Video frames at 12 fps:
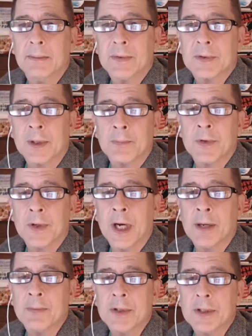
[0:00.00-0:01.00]

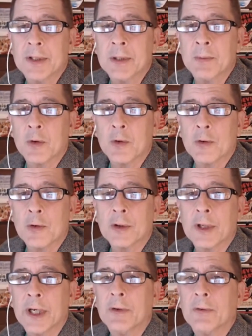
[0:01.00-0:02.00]
Sometimes you seem to
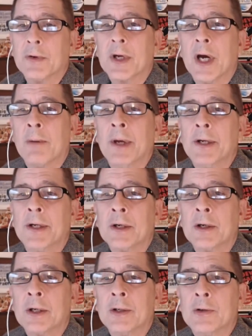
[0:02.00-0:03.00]
correlate with commenting
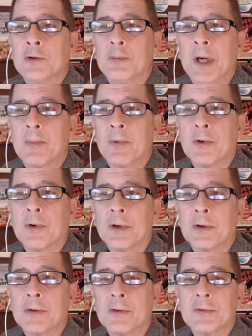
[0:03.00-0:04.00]
on newspaper
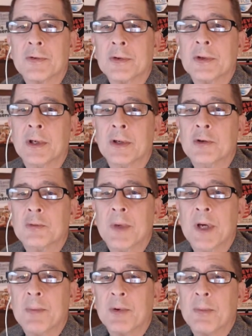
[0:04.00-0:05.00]
articles or
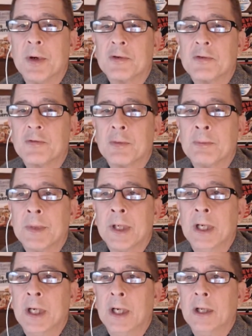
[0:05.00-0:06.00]
newspaper posts from
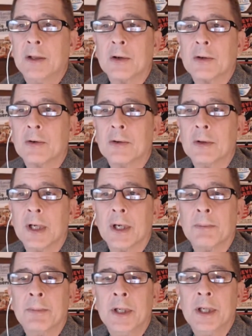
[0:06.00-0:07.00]

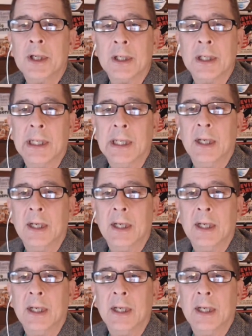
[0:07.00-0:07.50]
local media,